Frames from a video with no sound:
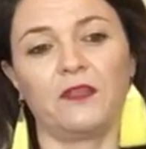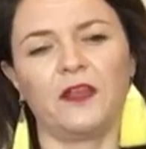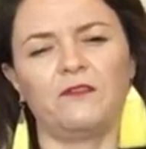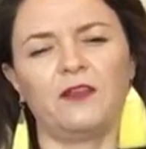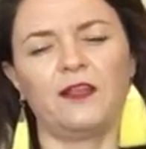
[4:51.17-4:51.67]

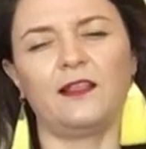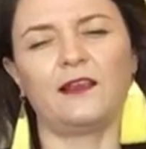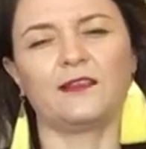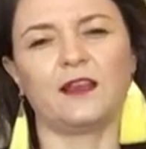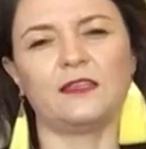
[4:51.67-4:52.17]
And I really
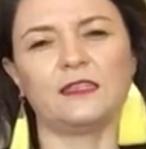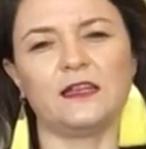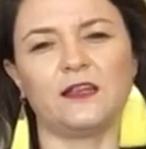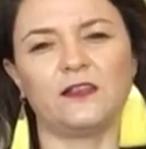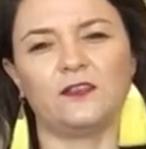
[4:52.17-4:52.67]
like that
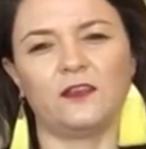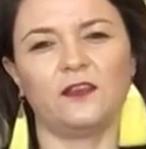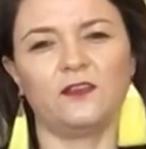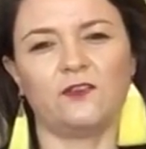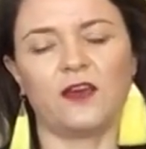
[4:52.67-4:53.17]
idea
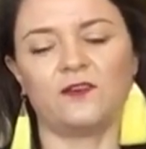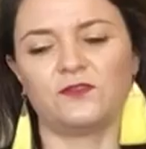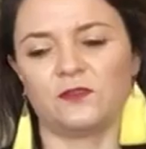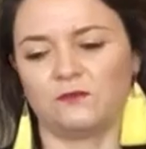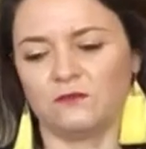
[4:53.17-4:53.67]
that you have
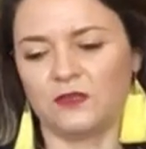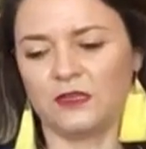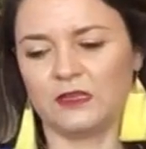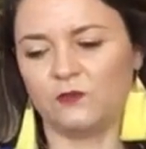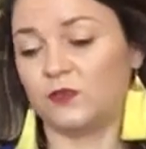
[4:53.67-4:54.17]
some
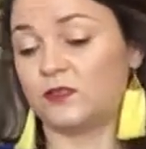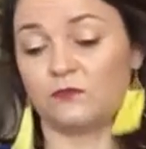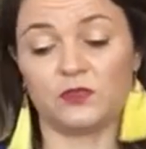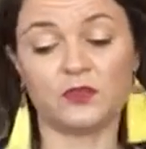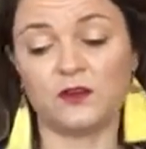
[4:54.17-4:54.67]

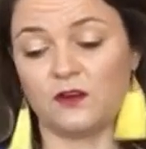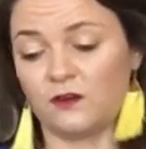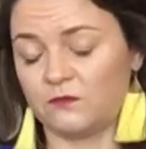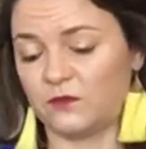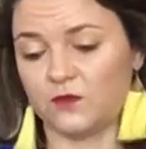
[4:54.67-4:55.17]

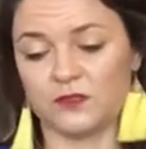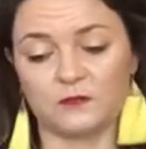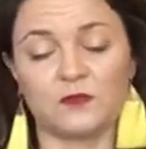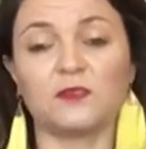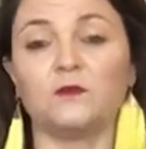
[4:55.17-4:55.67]
charm or
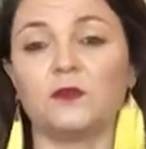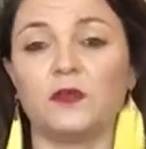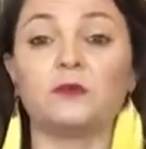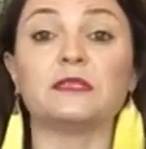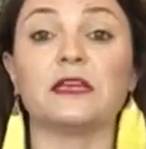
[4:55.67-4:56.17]
some symbol
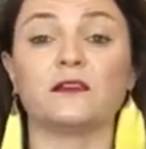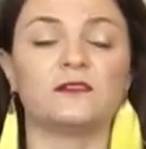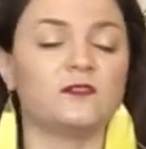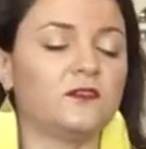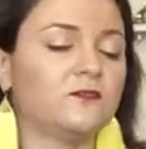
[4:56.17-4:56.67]
that
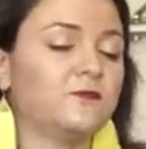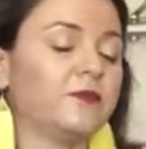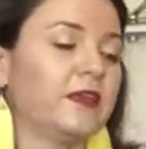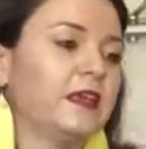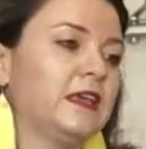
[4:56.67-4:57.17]
protects you.
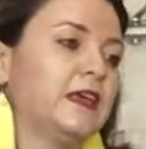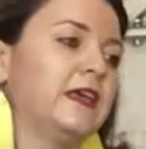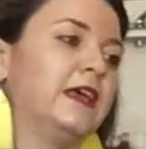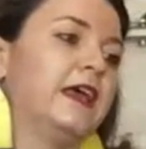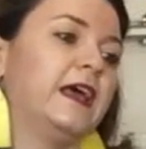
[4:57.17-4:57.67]

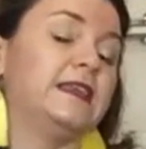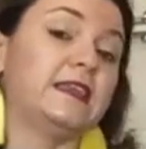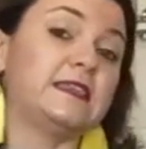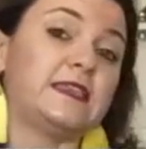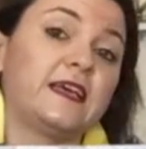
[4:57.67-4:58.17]
And
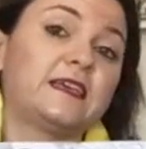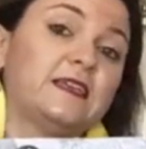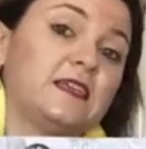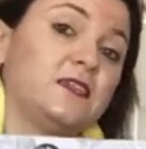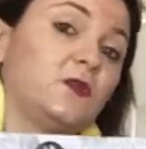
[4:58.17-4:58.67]
then
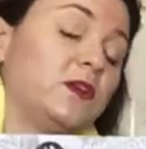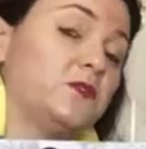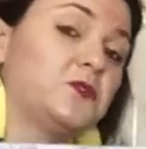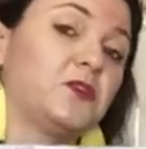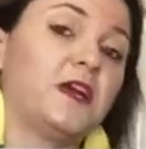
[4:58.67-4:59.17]
second is, when I
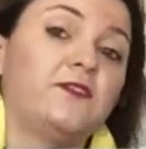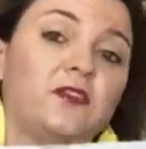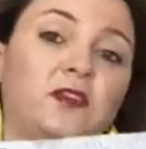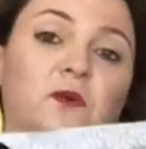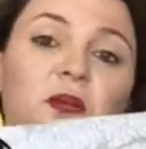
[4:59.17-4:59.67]
was
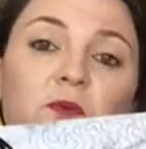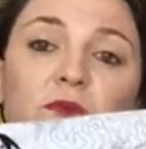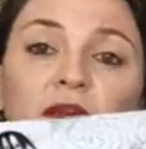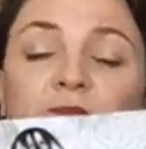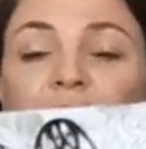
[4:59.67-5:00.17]
traveling quite a
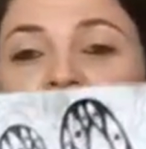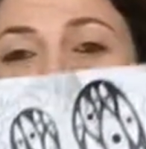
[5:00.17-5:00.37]
bit,